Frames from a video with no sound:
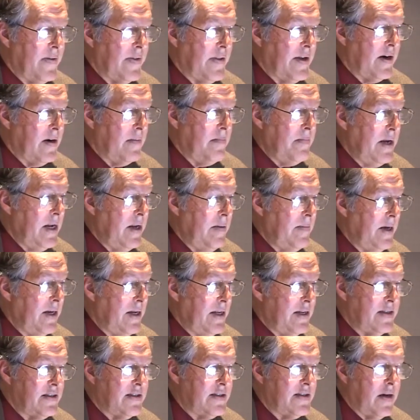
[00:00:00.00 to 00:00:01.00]
There are many,
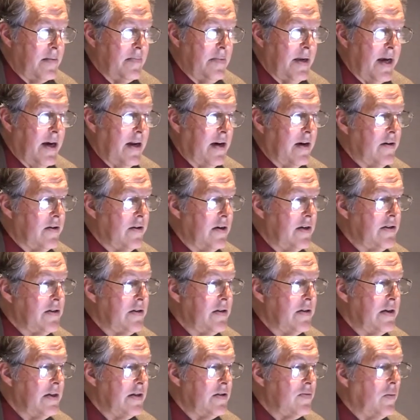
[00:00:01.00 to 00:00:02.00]
many subcategories
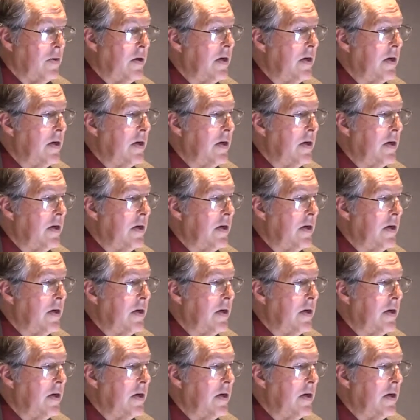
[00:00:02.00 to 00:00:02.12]
to these.